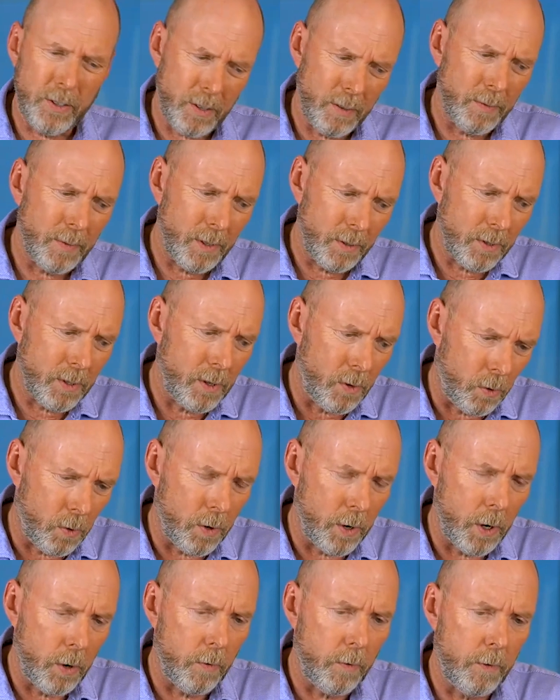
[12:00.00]
an
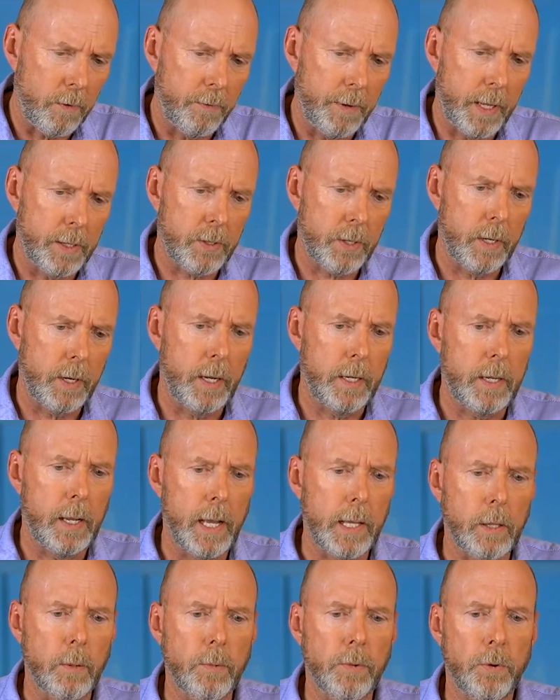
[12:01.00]
order of events that I
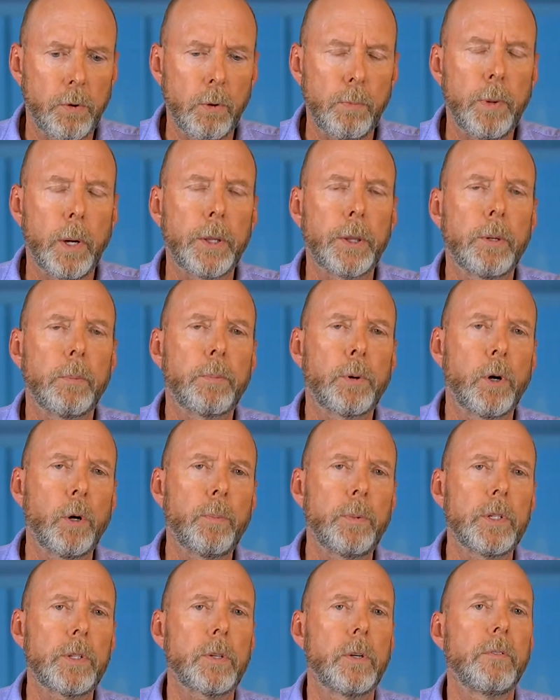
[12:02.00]
take them through, but the
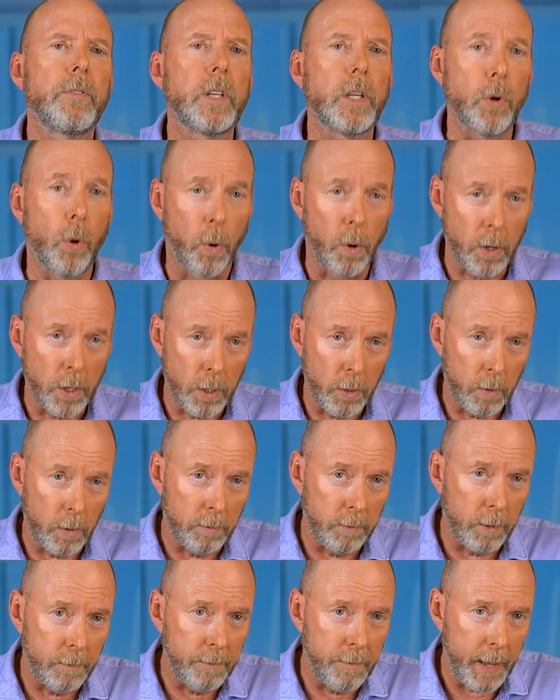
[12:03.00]
purpose of the order
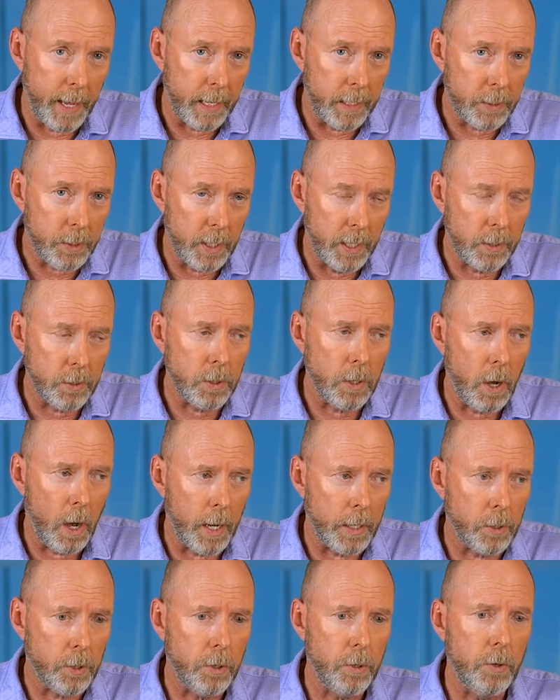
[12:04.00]
of events is
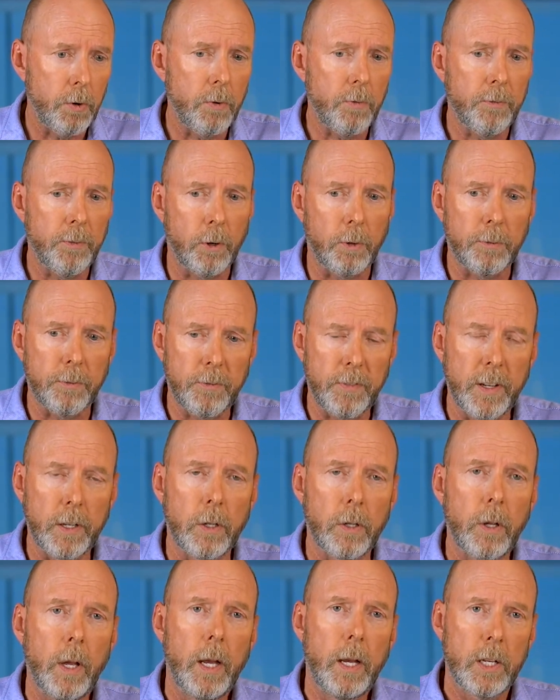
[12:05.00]
not to
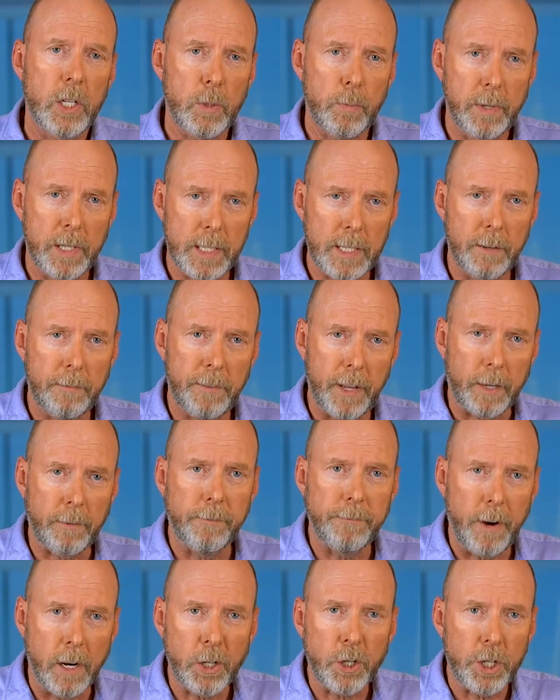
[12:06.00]
fulfill specific
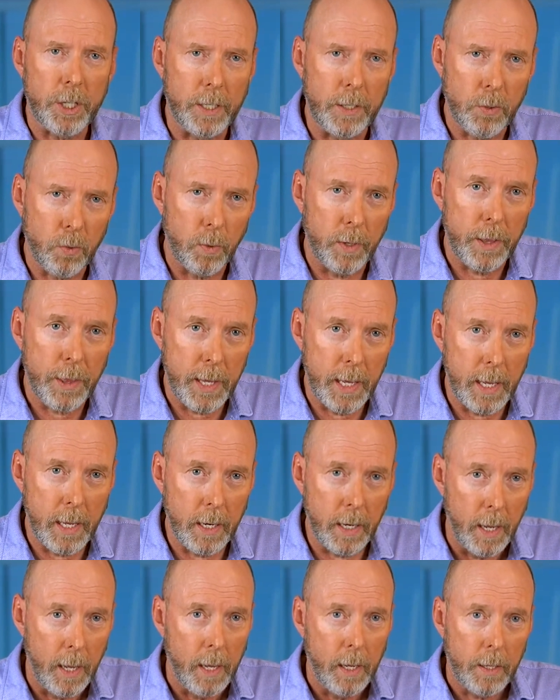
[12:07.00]
functions
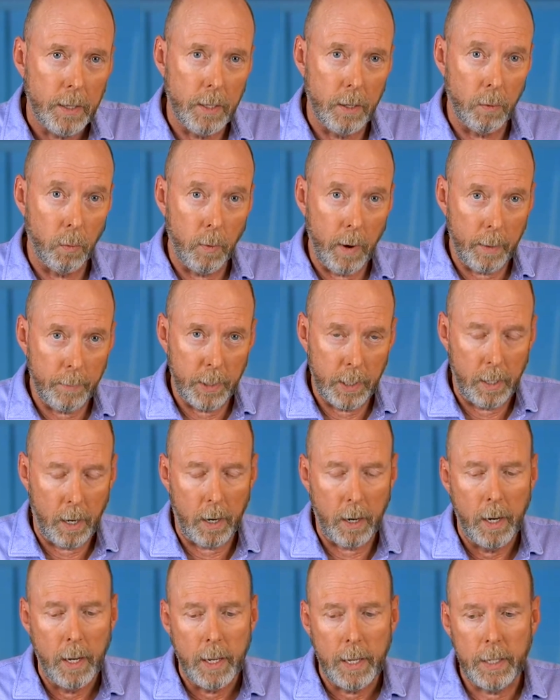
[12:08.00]
within the
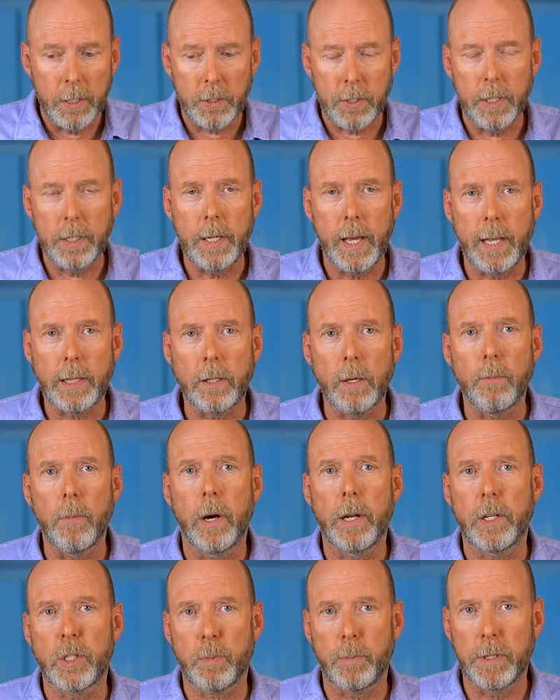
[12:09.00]
webinar, is to take them
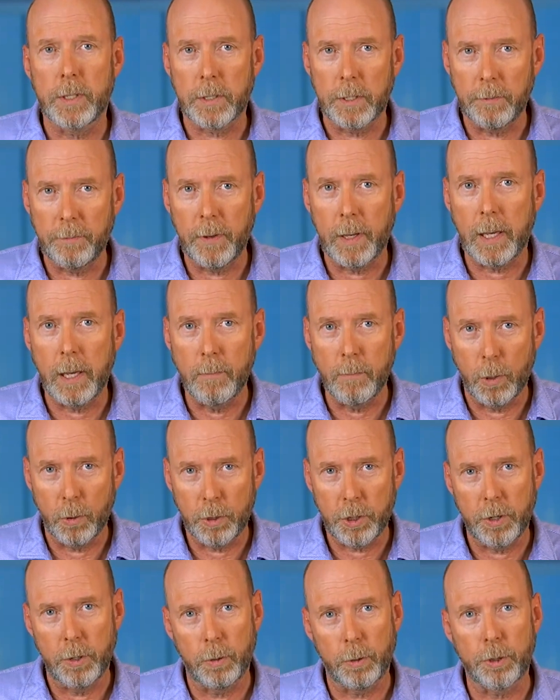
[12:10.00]
on a specific
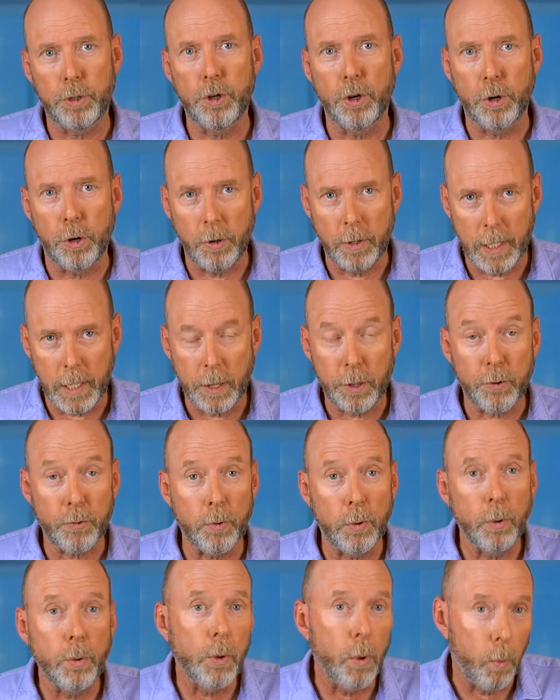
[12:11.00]
emotional journey
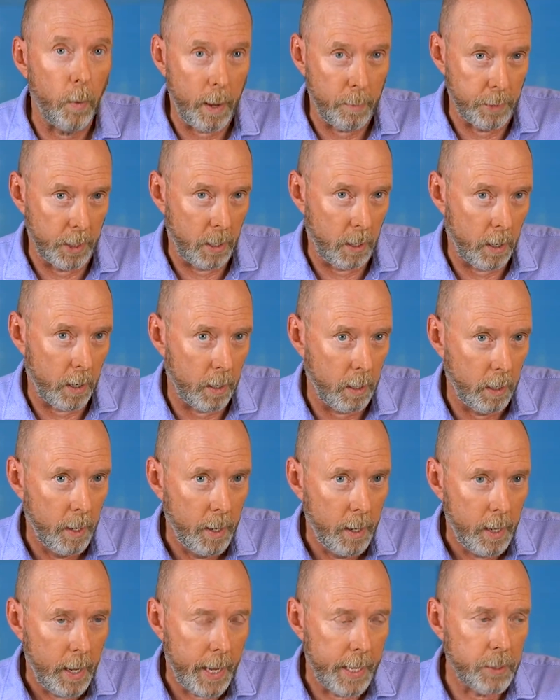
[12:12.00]
through the webinar.
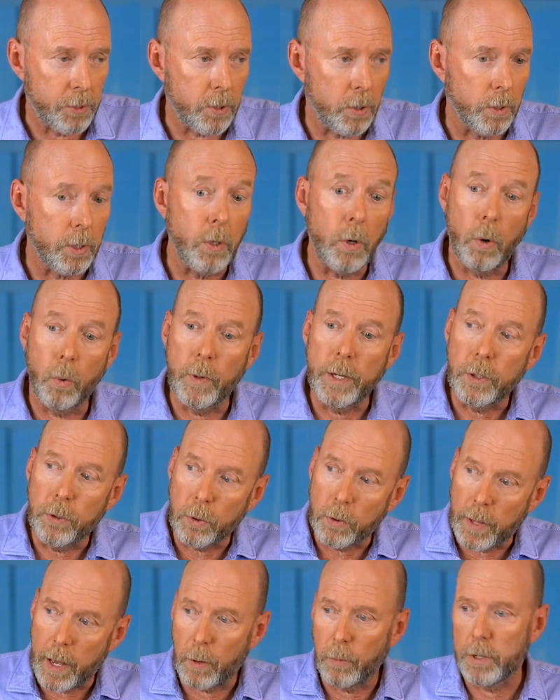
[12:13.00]
And so, we
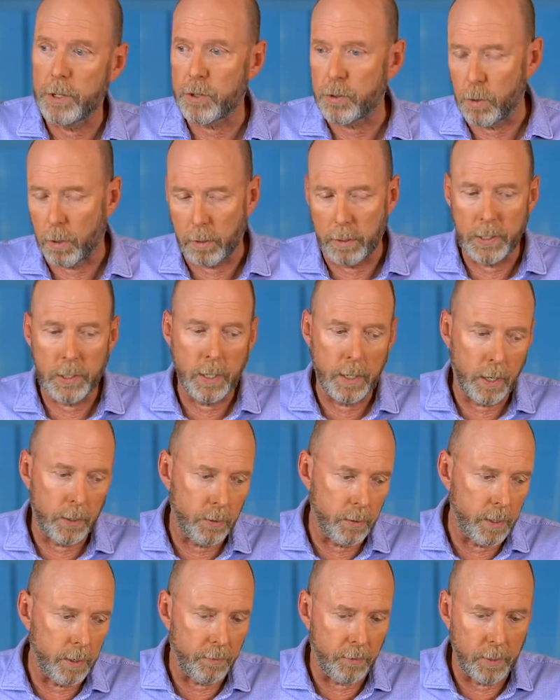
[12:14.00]
do that with stories and
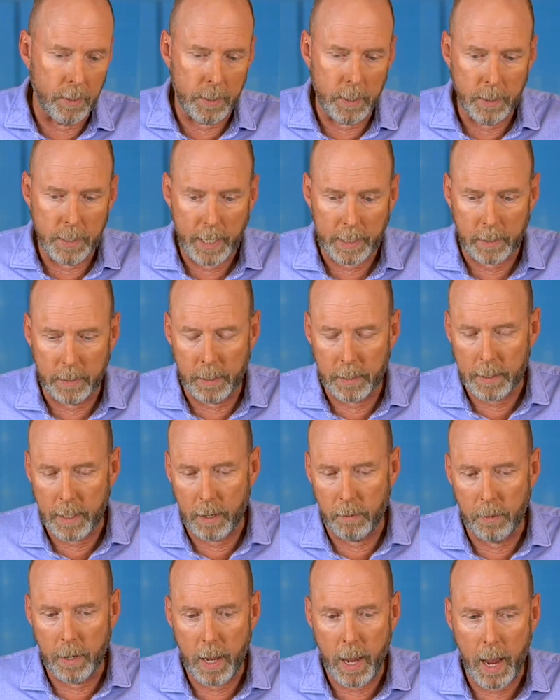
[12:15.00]
other different techniques
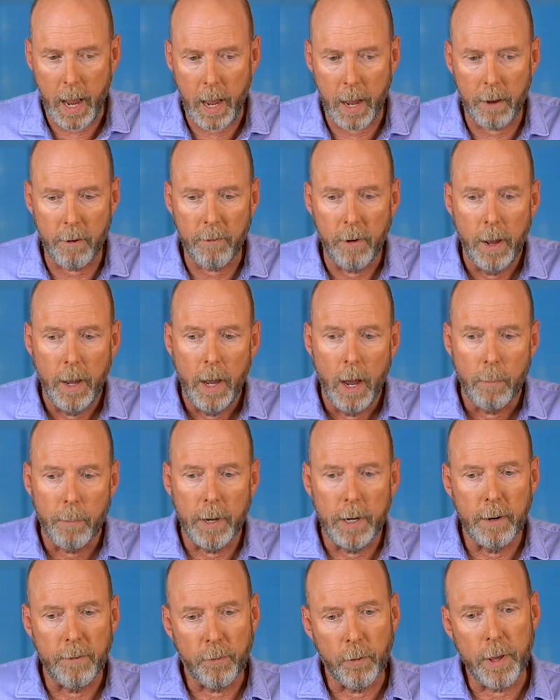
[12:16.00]
that we have.
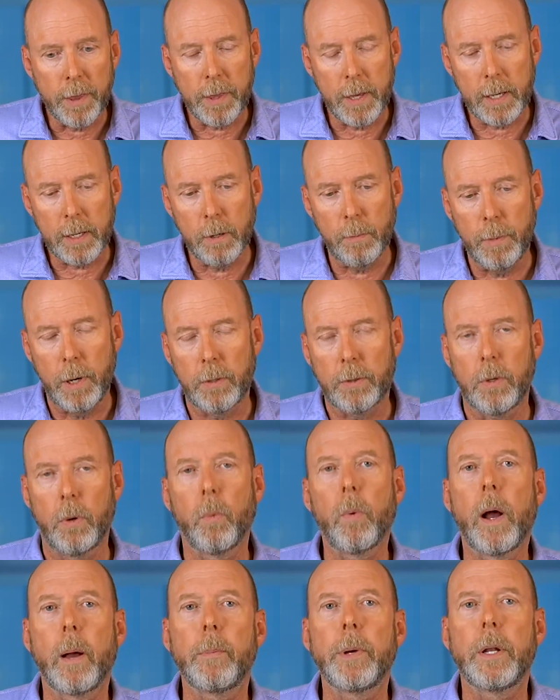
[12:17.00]
But if we think about the
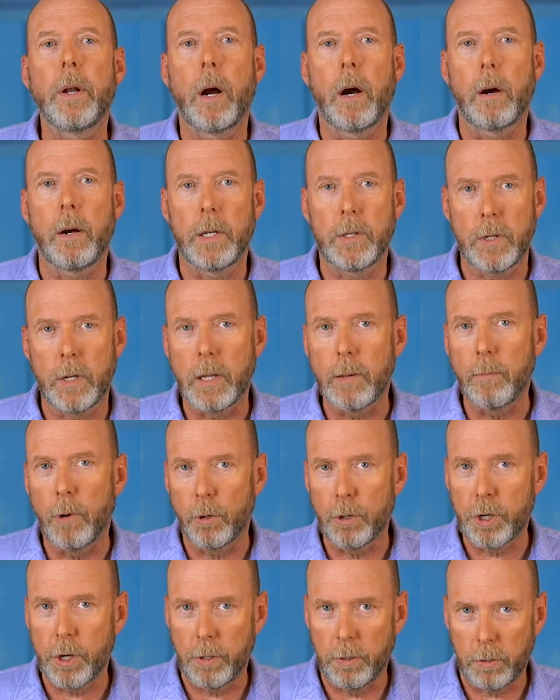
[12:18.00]
webinar as an
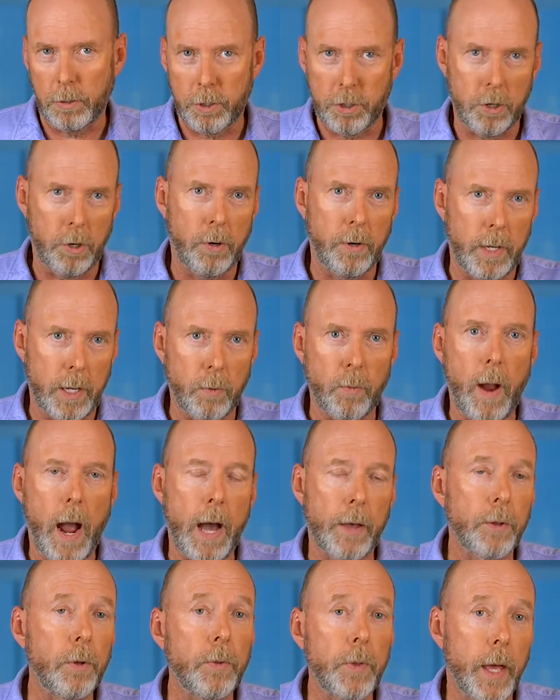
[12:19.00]
emotional journey
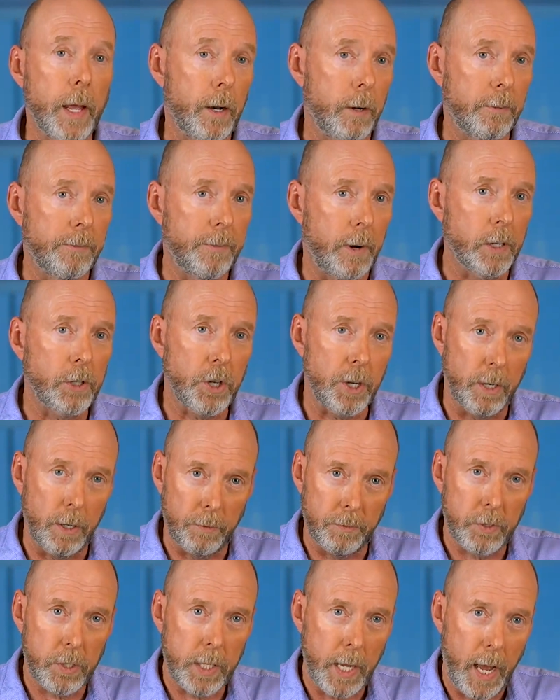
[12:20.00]
rather than a function
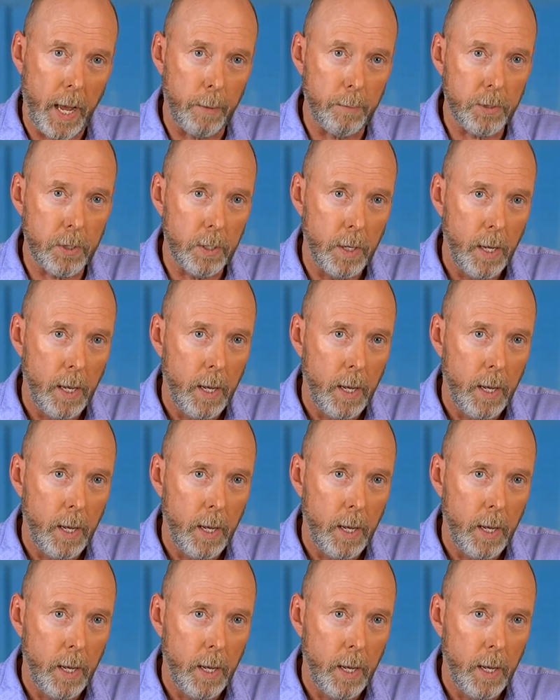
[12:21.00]
of steps,